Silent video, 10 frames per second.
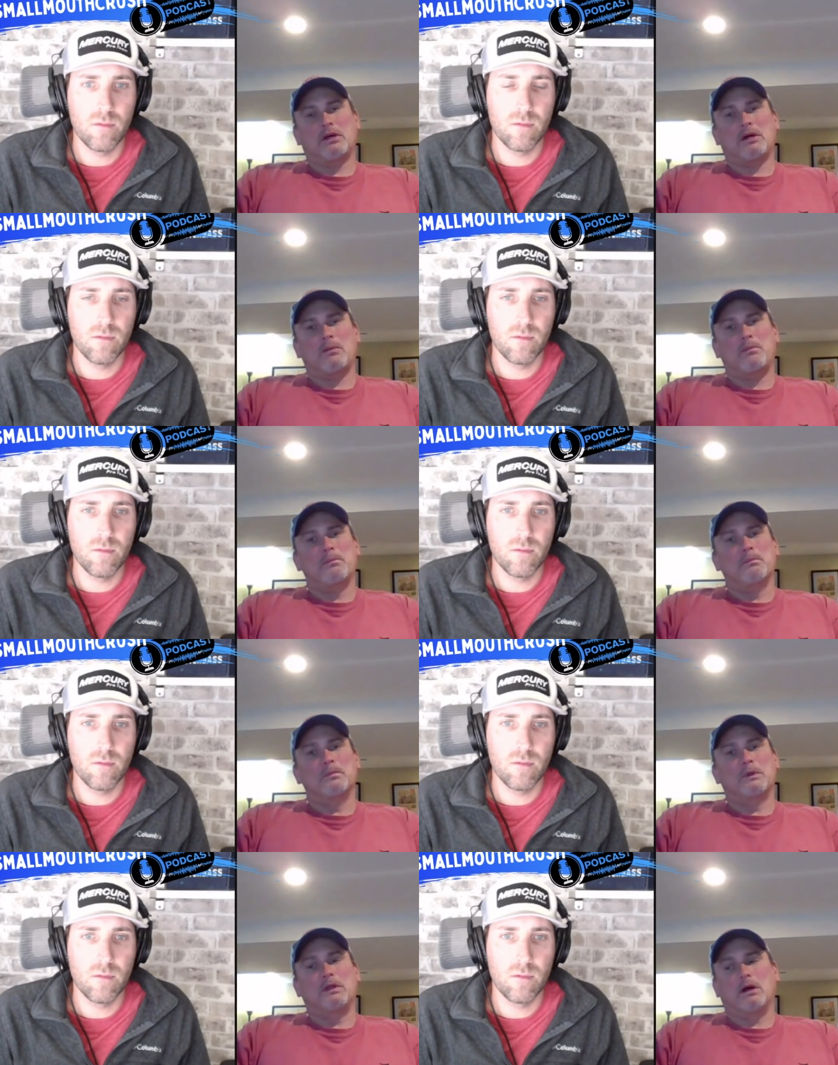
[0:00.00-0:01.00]
Speaker 1: um,
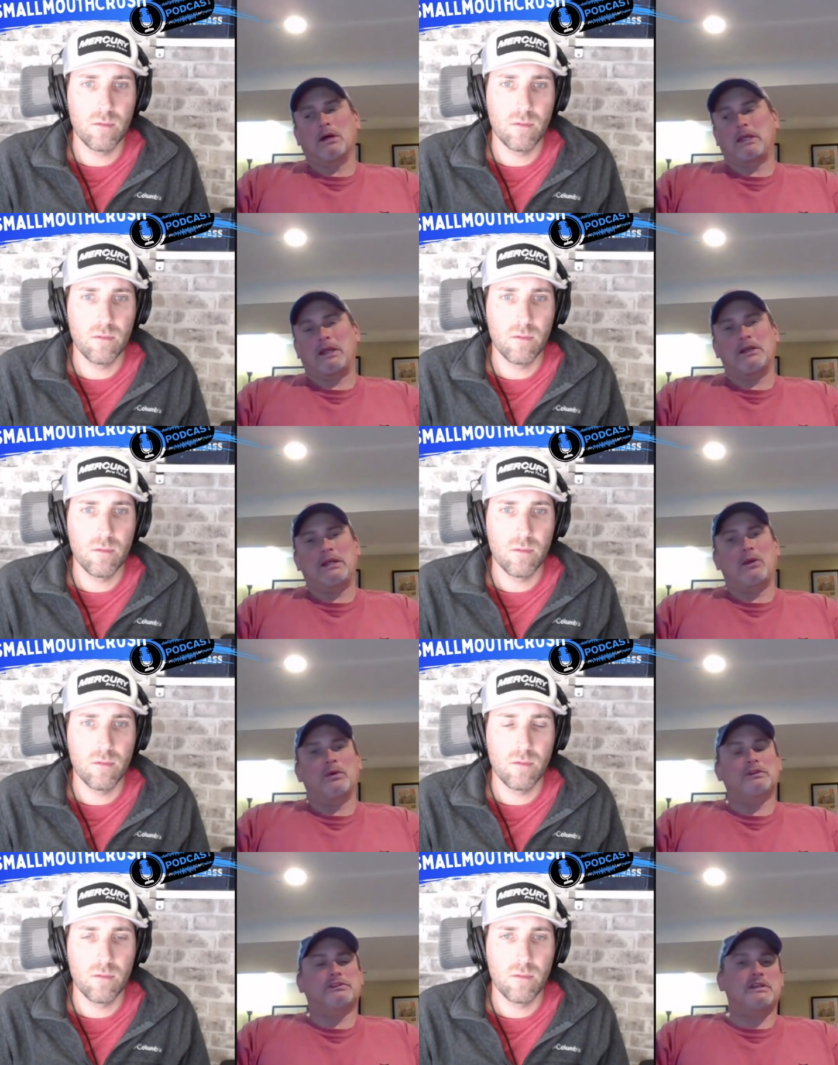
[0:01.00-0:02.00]
uh, uh,
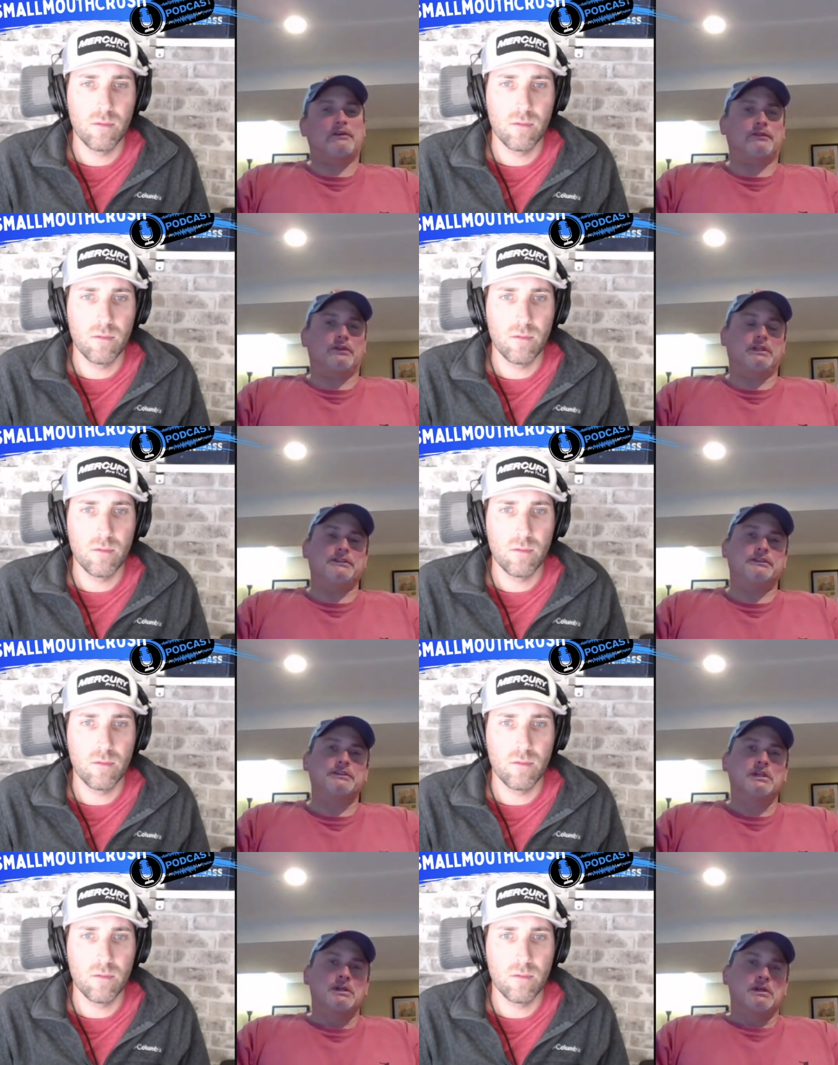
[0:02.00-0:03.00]
canandaigua does not
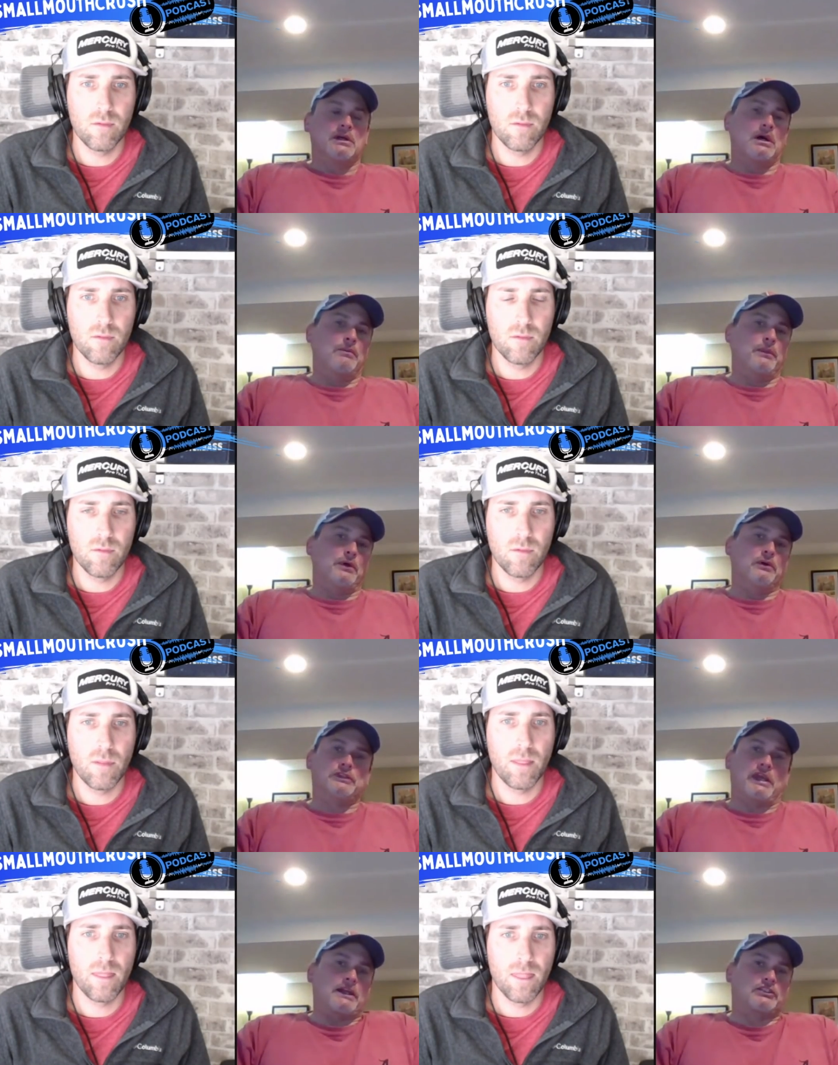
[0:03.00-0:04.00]
freeze um,
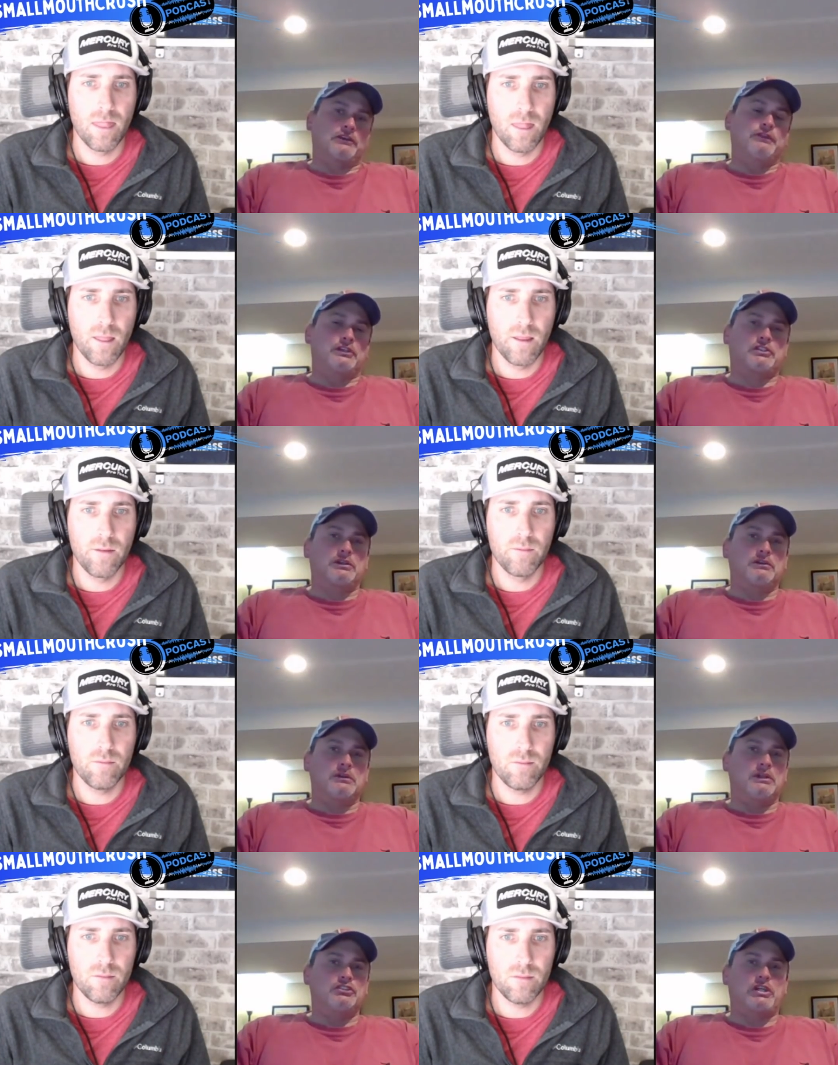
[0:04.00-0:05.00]
those i actually fish in
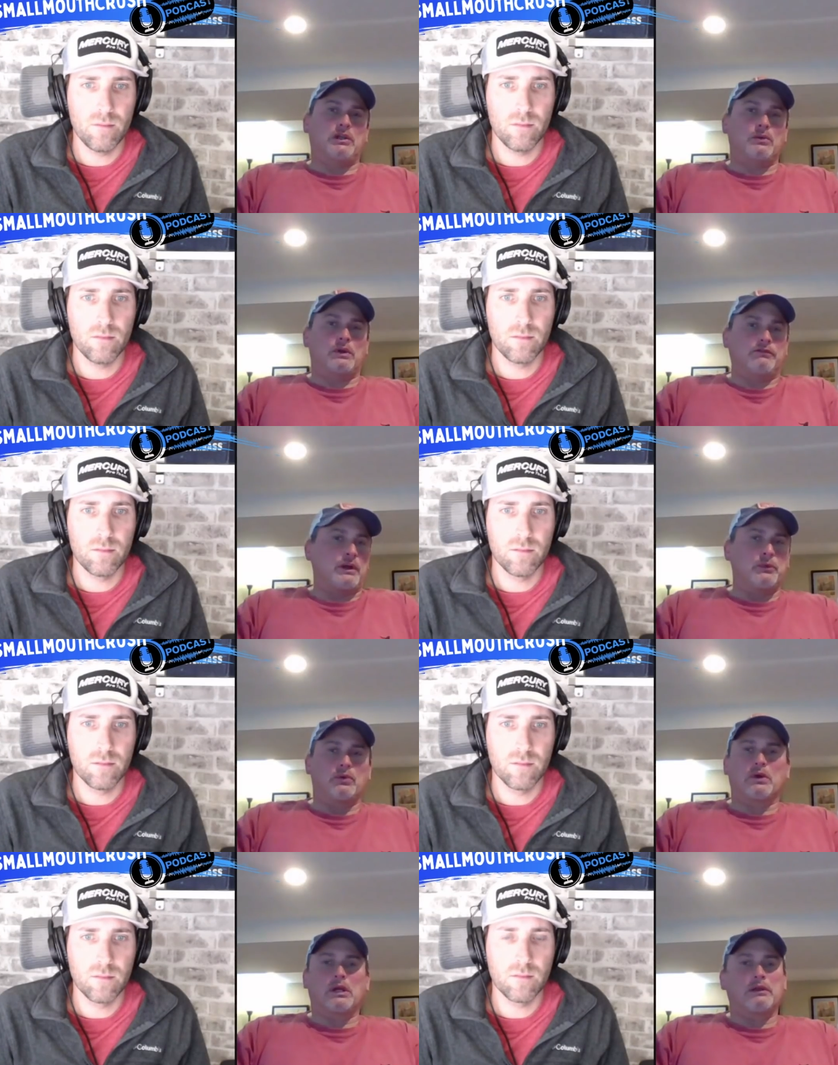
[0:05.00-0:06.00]
in january
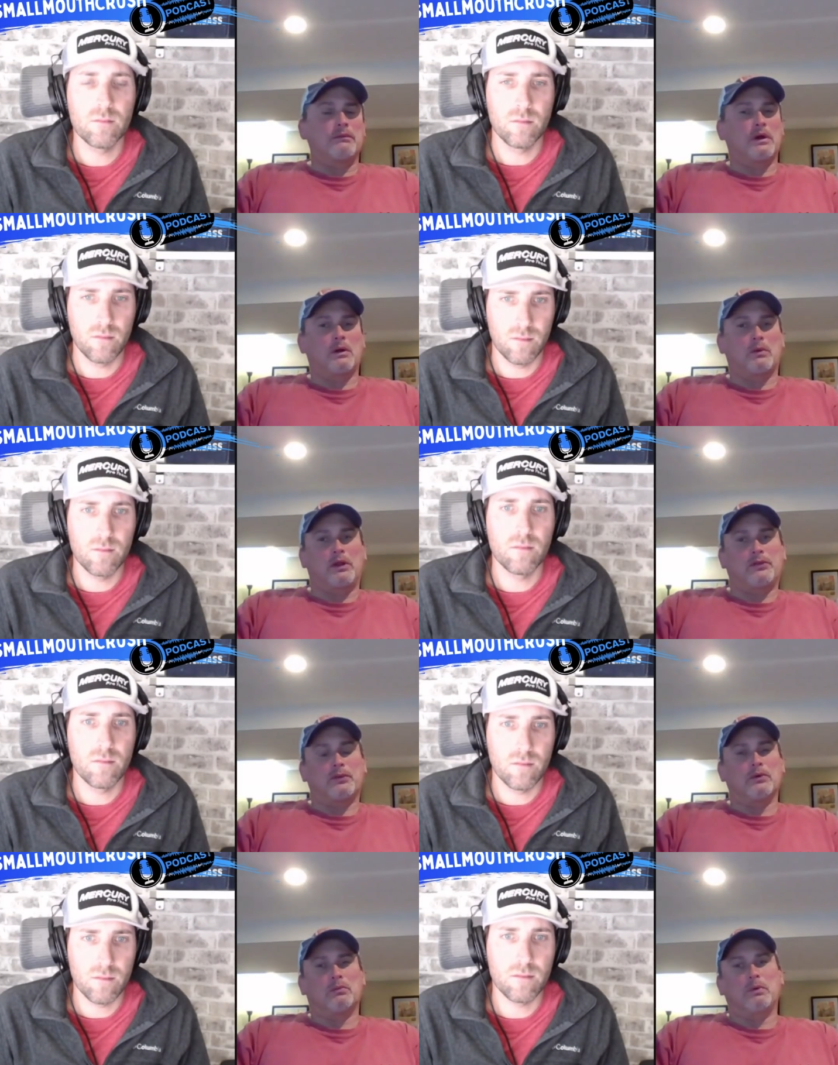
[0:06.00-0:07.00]
february uh, right
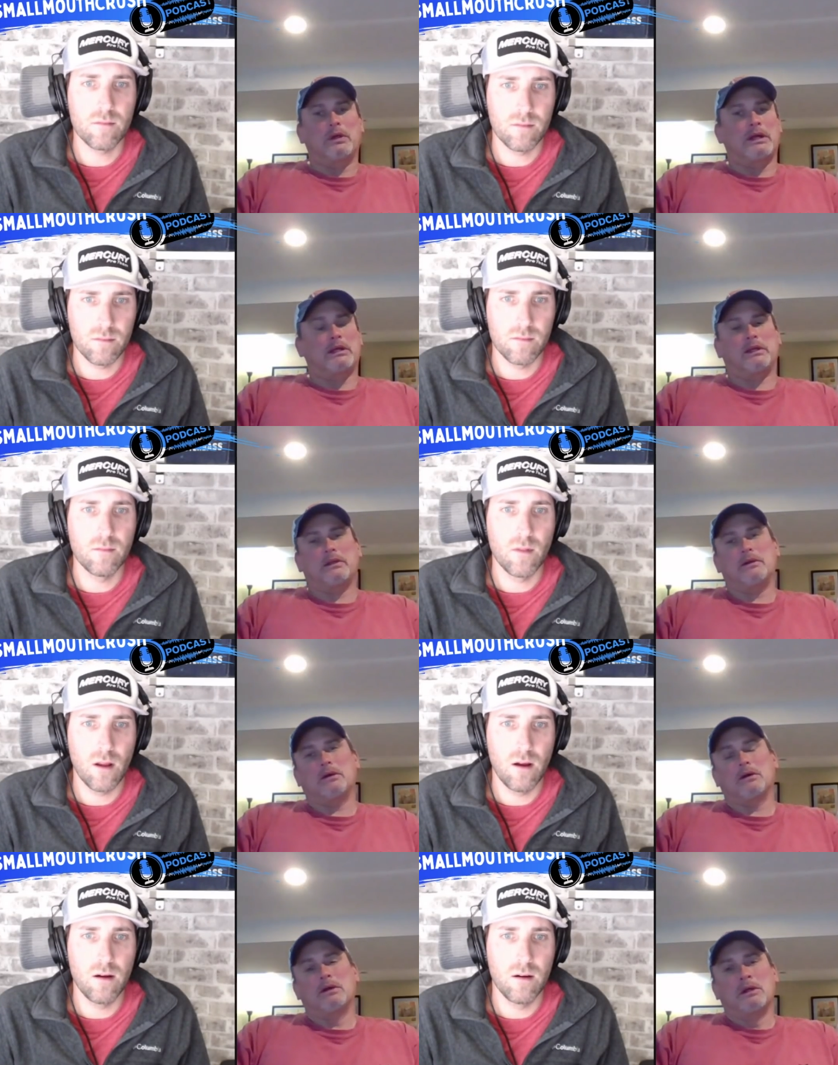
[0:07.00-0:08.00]
through and i can
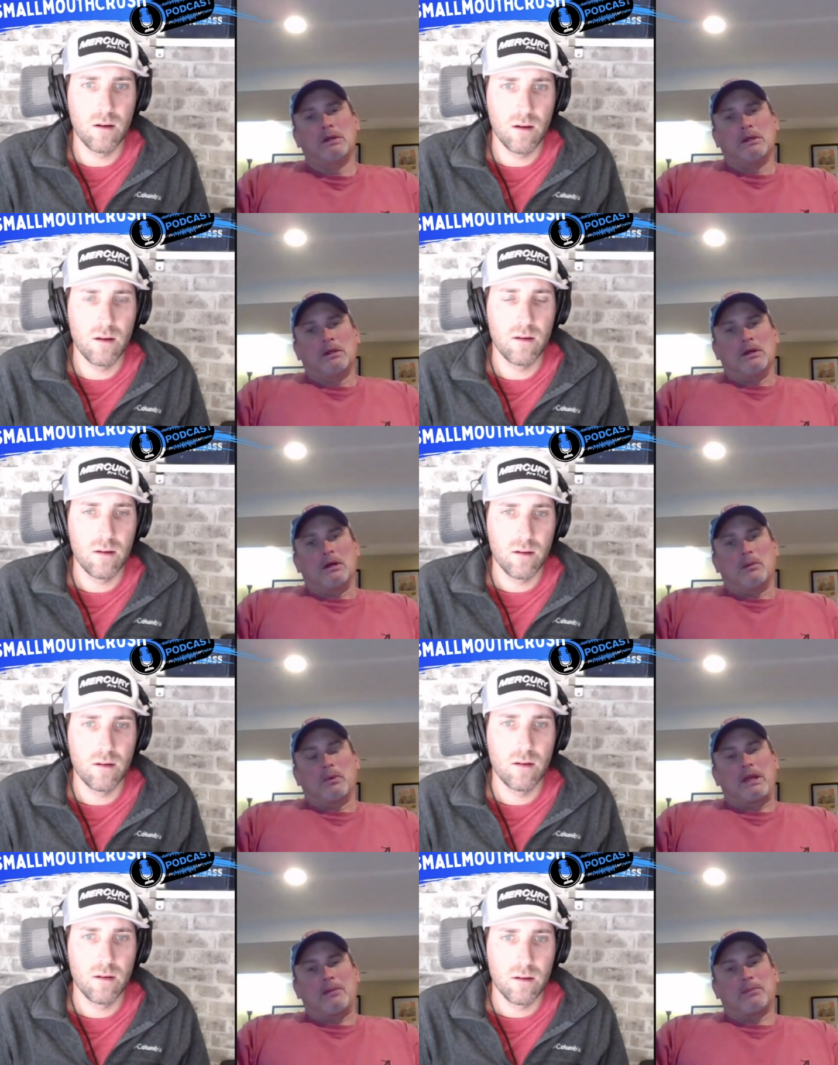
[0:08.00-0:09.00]
uh, uh,
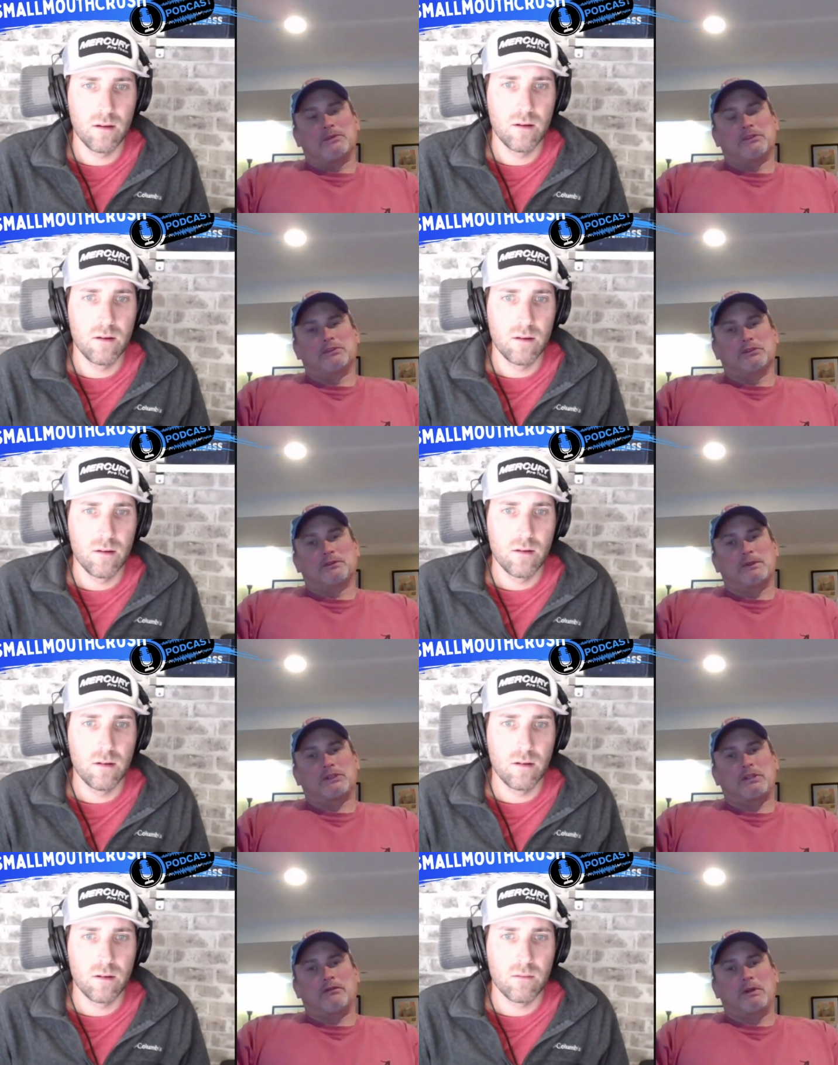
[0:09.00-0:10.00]
what happens is those fish